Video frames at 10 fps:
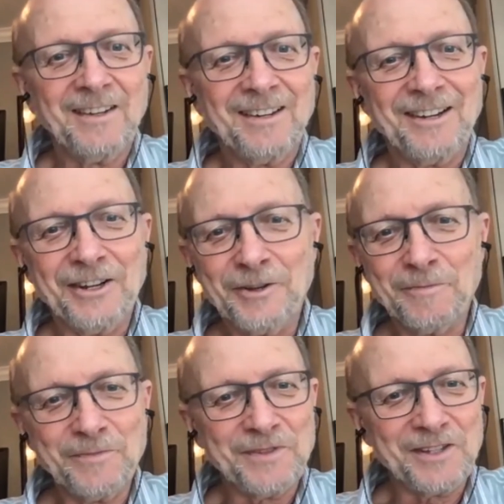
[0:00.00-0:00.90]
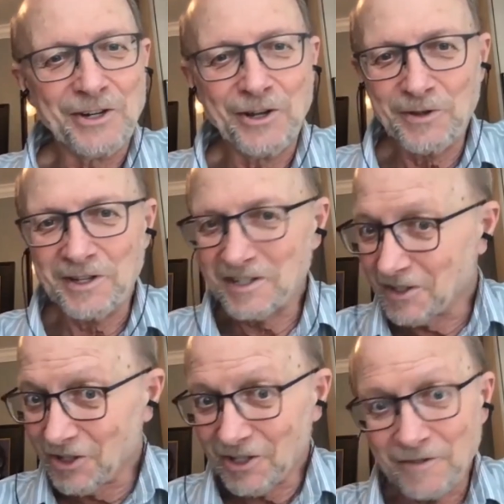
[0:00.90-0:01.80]
You know, it's
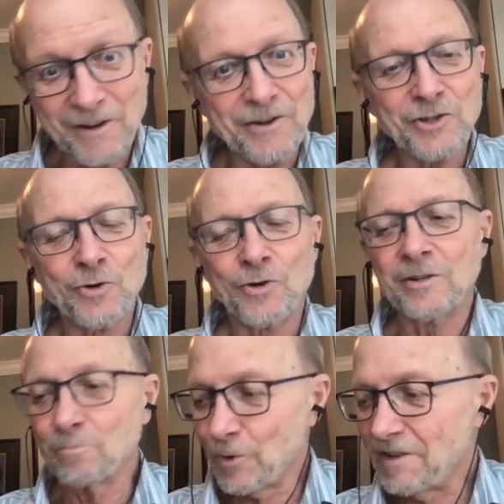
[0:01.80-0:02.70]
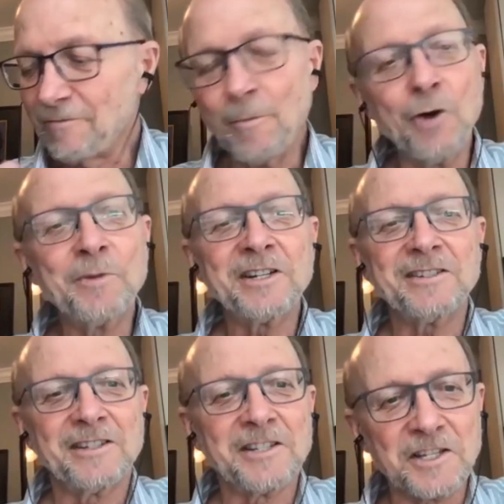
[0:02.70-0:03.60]
just a very short, brief moment.
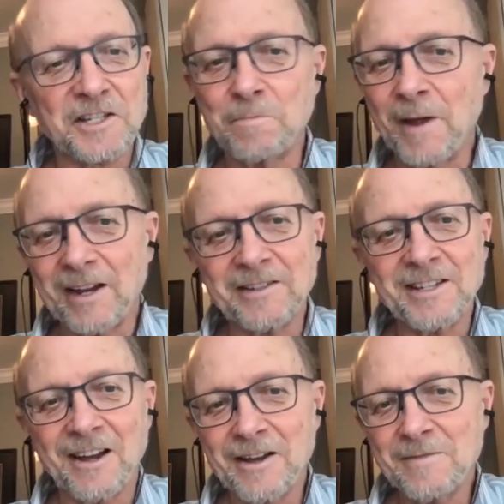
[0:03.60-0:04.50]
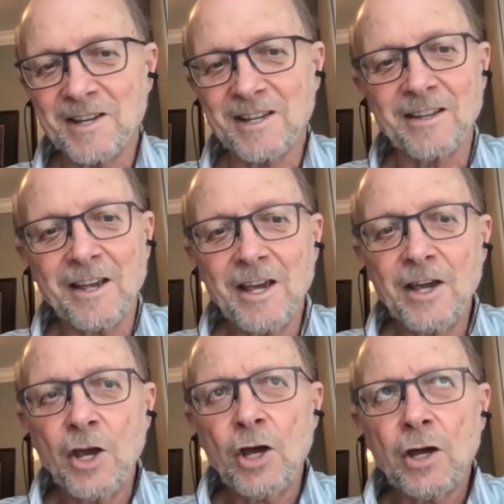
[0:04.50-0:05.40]
It's a speck in time. And
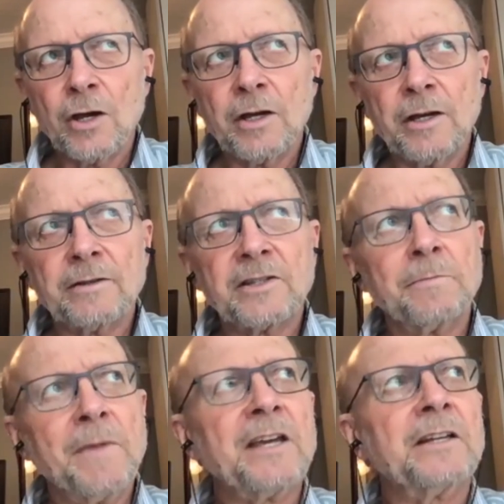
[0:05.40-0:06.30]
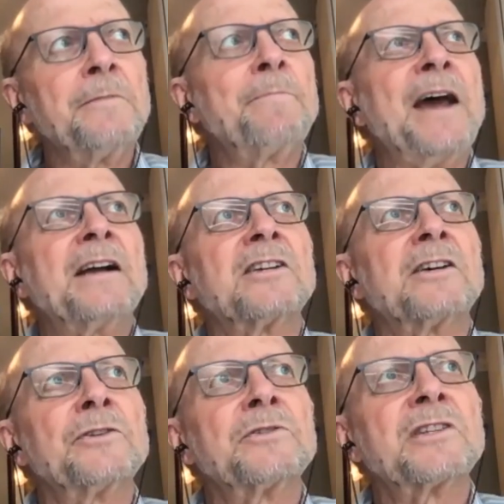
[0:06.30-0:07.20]
to make an impact on
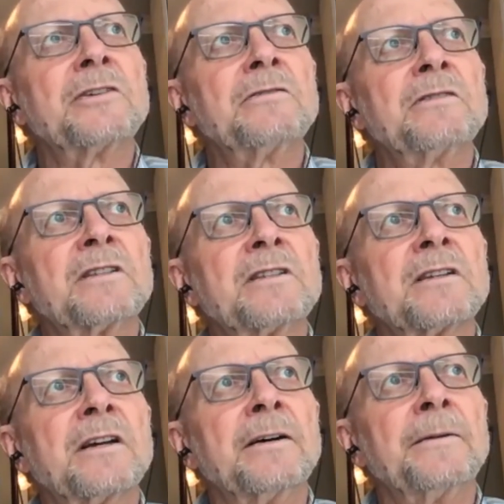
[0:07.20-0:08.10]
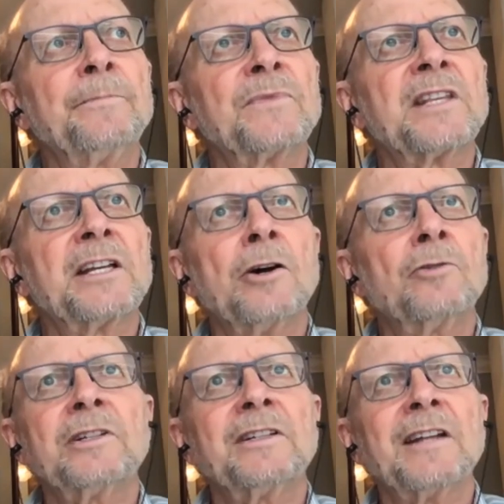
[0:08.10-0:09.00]
those students, they
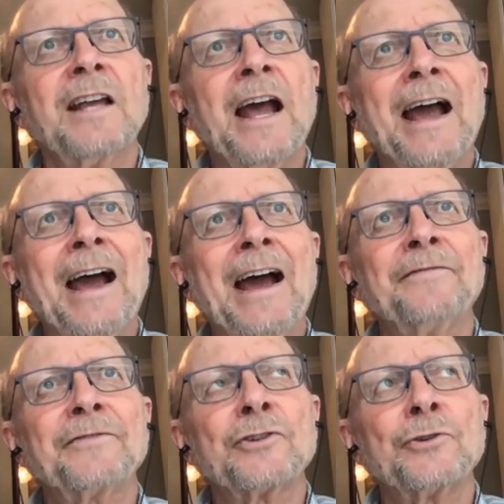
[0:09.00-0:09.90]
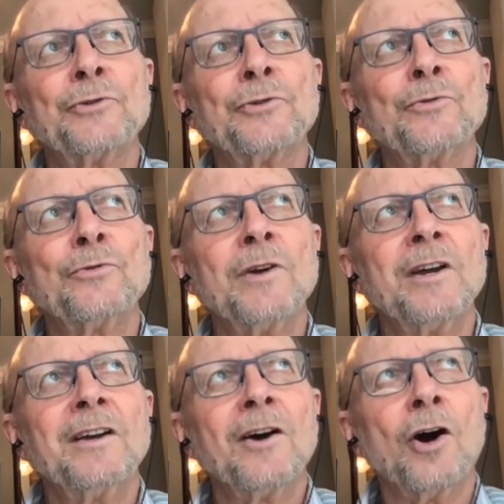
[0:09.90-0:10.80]
don't have to
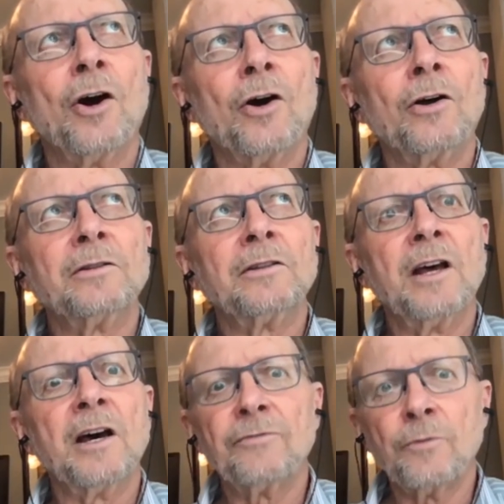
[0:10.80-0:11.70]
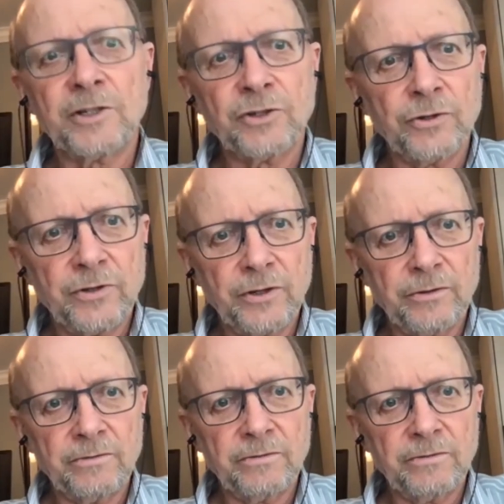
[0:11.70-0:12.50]
all love what you do.